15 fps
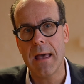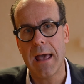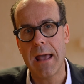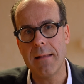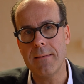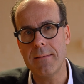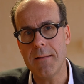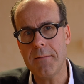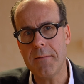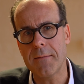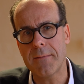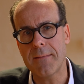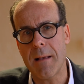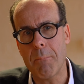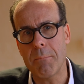And this
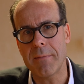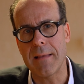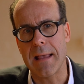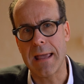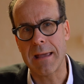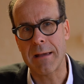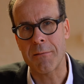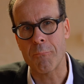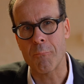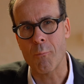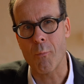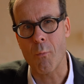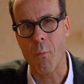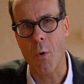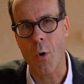is
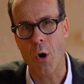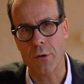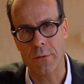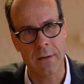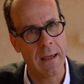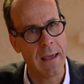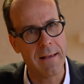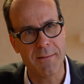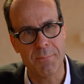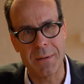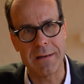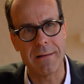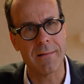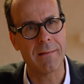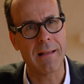something what has
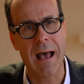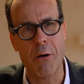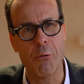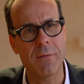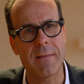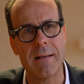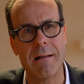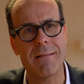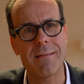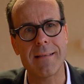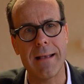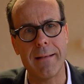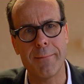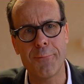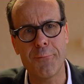been out there in
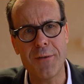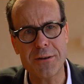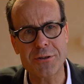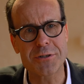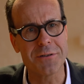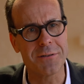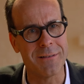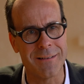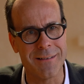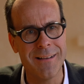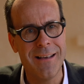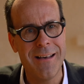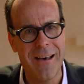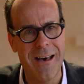science fiction